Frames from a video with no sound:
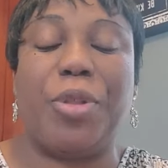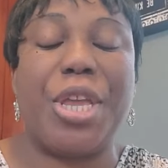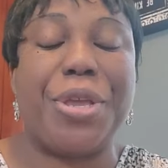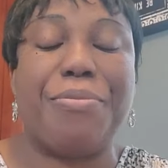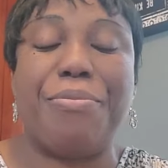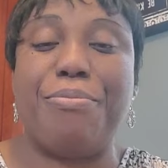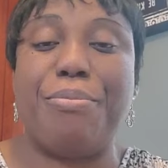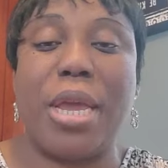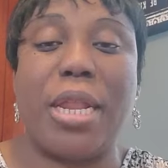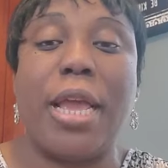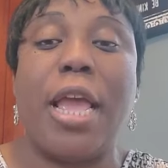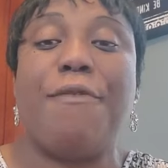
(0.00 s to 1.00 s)

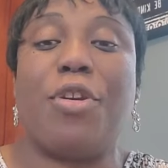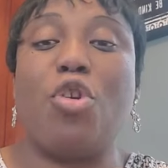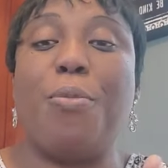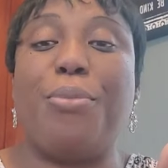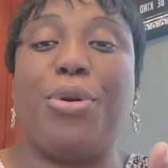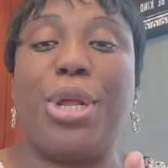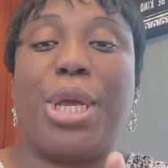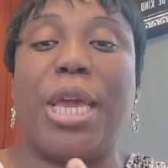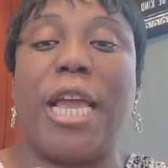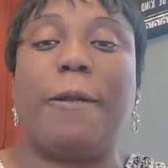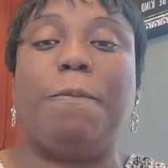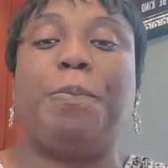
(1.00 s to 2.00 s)
Amen. If you're not born
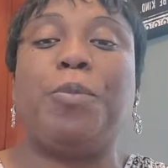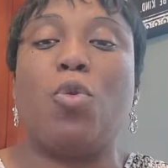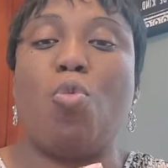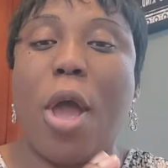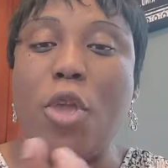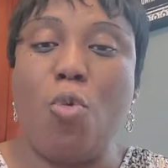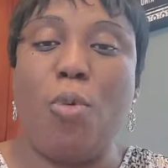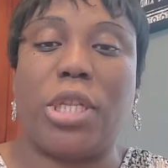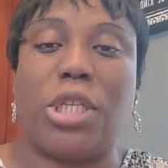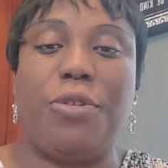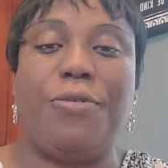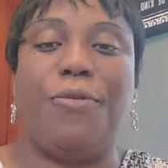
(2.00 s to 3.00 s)
again, what are you
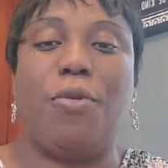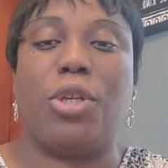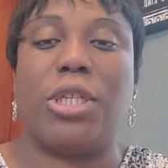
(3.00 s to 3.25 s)
waiting for?